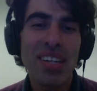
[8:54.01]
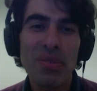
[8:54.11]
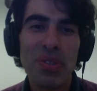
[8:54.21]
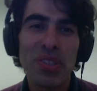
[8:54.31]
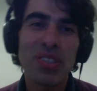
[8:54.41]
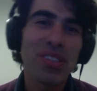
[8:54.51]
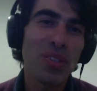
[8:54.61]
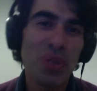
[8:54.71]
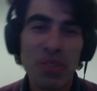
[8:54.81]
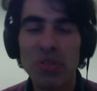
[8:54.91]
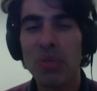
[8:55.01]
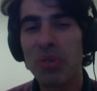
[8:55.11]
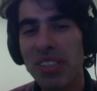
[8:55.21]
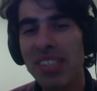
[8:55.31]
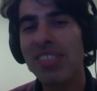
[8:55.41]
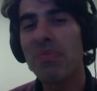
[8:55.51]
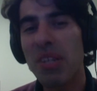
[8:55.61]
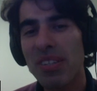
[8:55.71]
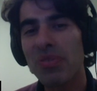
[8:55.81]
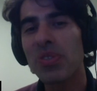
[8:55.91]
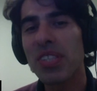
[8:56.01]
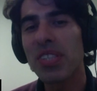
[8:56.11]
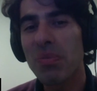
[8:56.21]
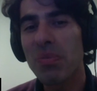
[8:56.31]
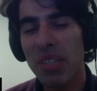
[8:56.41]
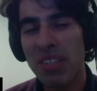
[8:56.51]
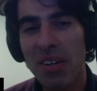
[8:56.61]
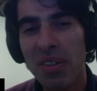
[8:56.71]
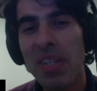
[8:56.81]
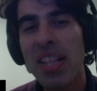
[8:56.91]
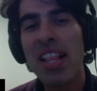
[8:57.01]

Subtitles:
I was knowing from condensed matter physics, but now